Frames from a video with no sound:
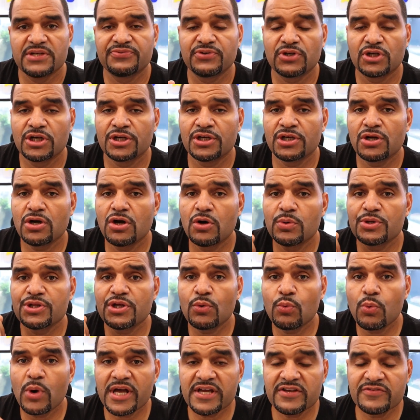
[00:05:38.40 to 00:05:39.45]
if you're gonna go with a
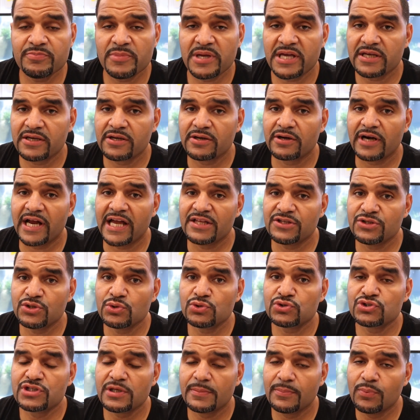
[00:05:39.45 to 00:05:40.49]
wave maker and
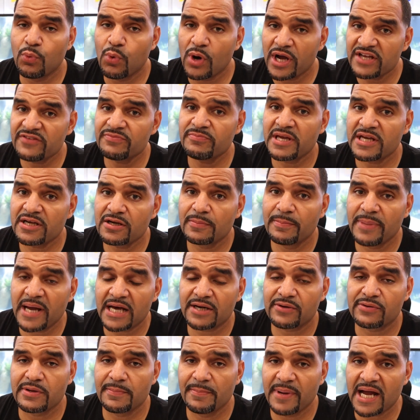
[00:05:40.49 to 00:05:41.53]
use the wave maker
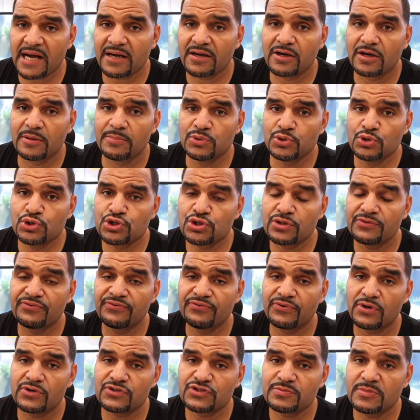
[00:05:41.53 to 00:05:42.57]
battery backup, you should
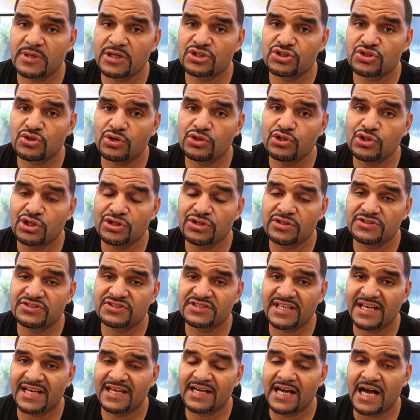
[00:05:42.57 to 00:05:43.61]
first make sure you
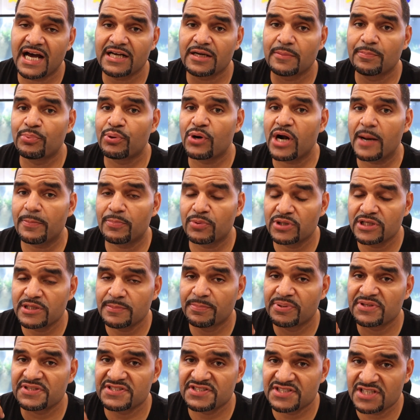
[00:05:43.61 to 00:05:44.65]
understand how to properly
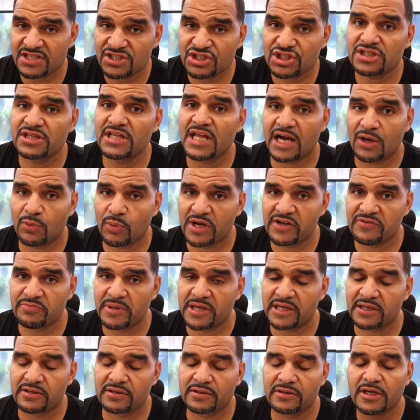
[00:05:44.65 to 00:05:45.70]
position that wave
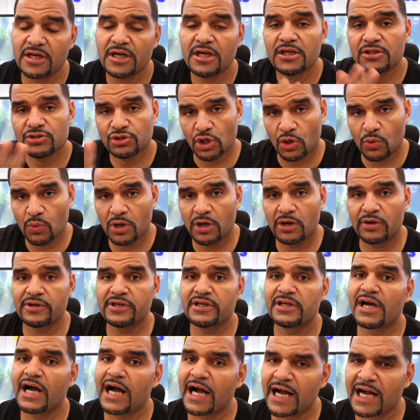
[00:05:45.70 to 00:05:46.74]
maker. Don't
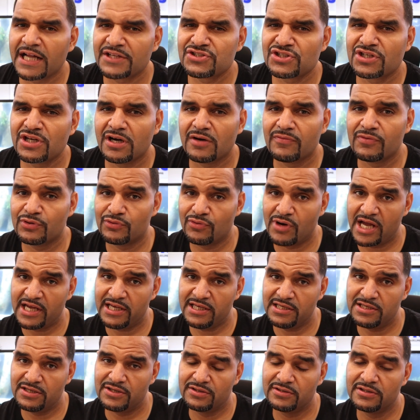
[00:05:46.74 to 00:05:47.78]
worry, I got you covered right
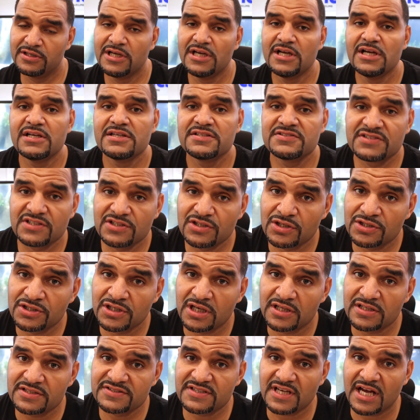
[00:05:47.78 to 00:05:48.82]
here. See you on the
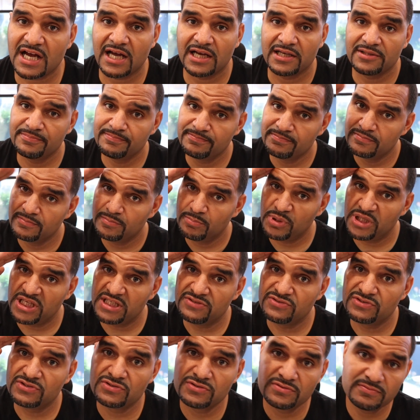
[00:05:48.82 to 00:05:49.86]
other side.
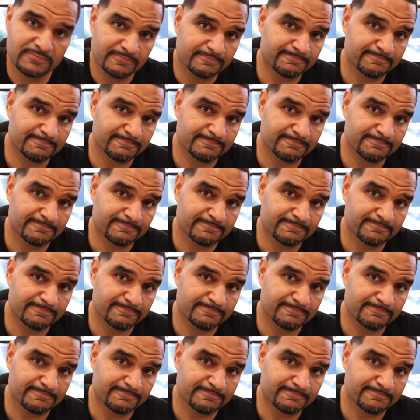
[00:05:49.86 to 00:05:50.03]
Peace.